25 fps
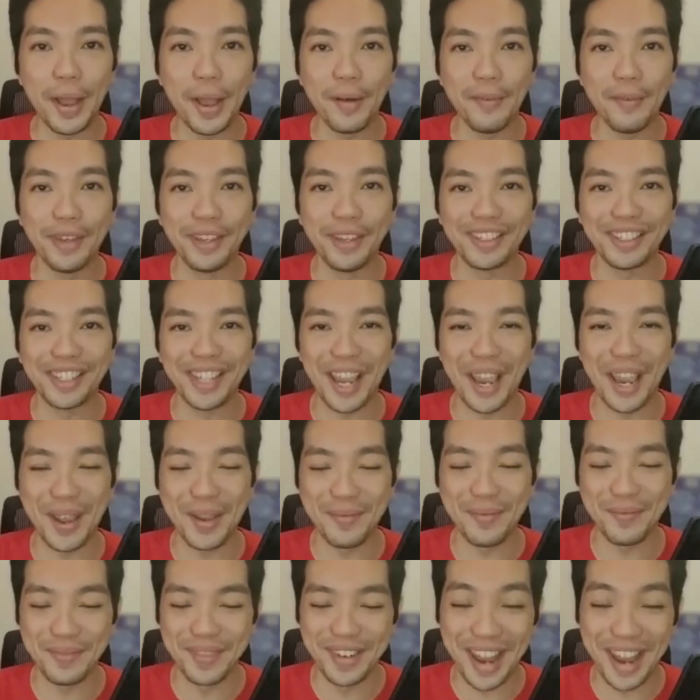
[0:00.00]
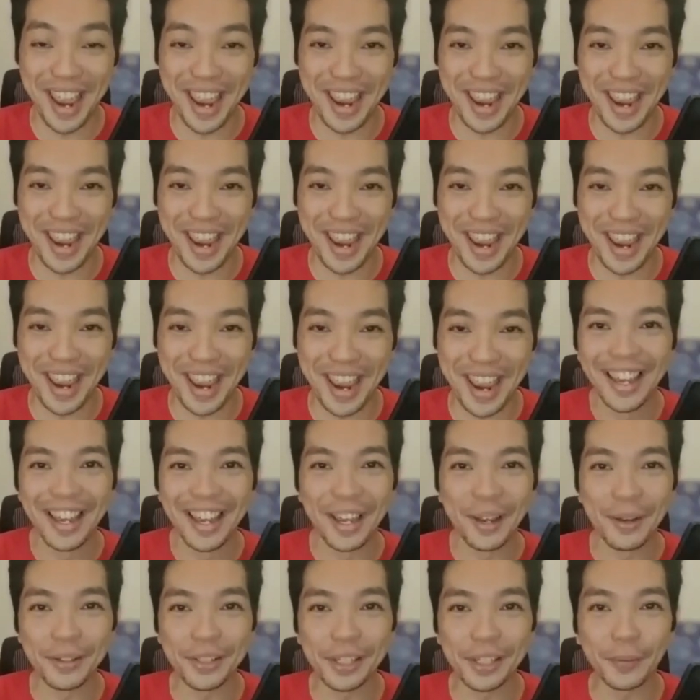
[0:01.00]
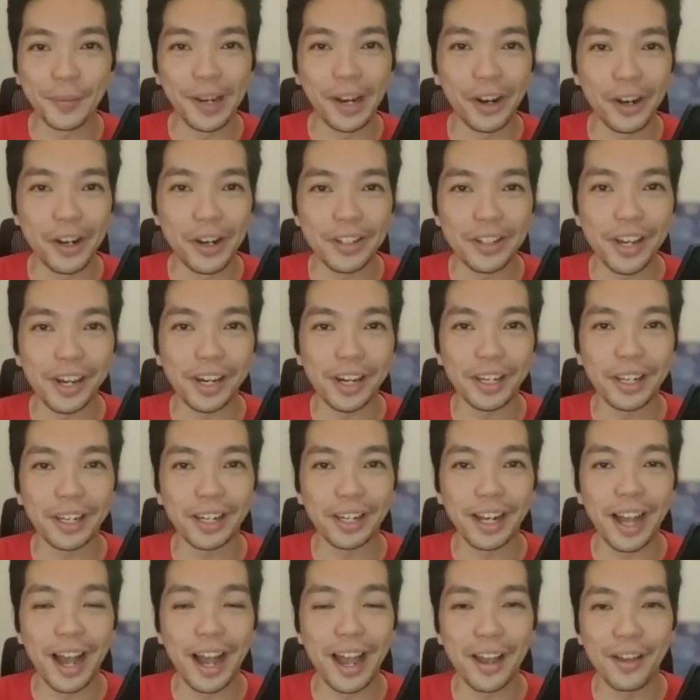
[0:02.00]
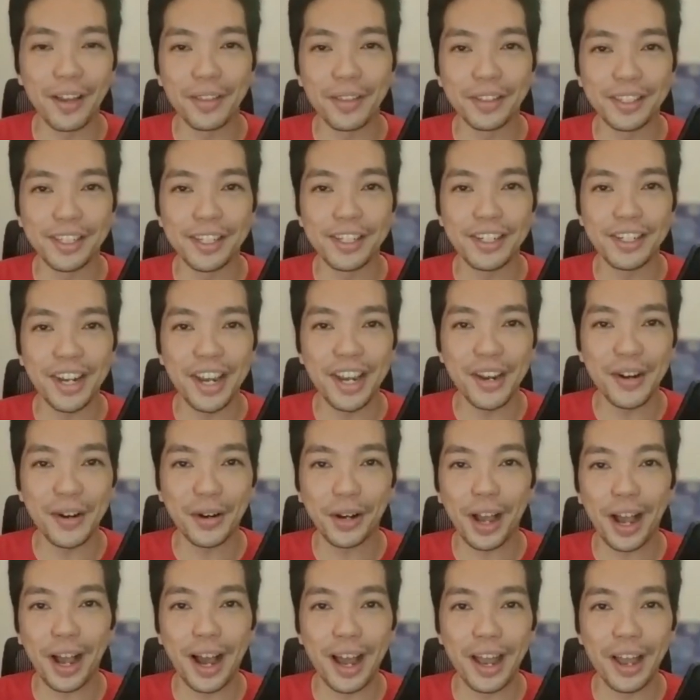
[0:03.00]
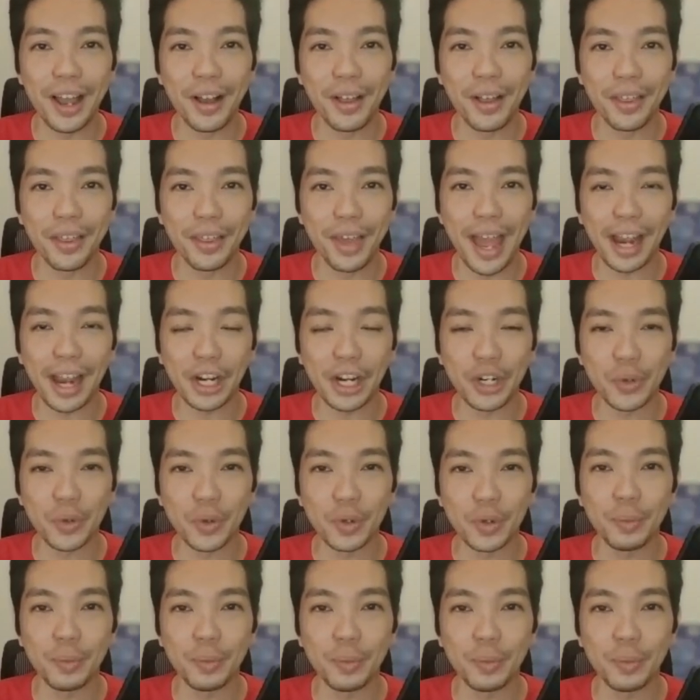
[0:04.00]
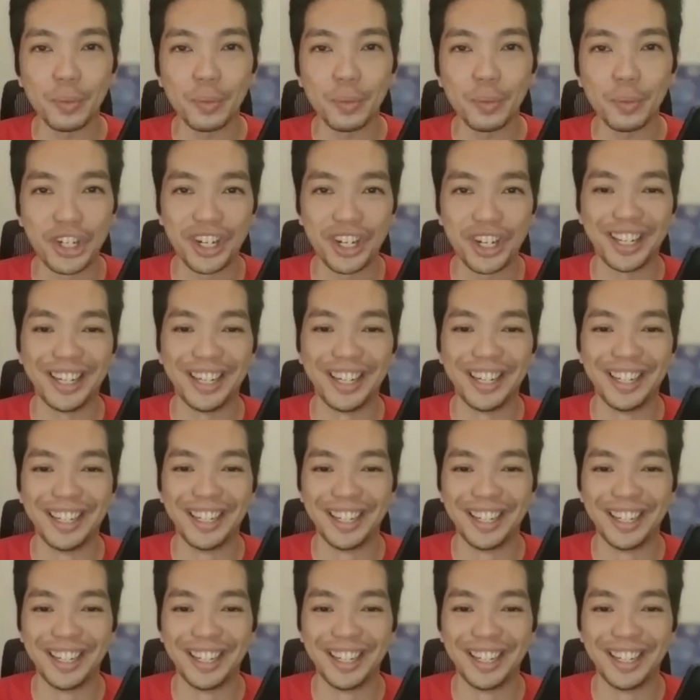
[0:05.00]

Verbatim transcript: have the same name, it was like, wait, are you talking to Kyle the DJ or Kyle the actual musician?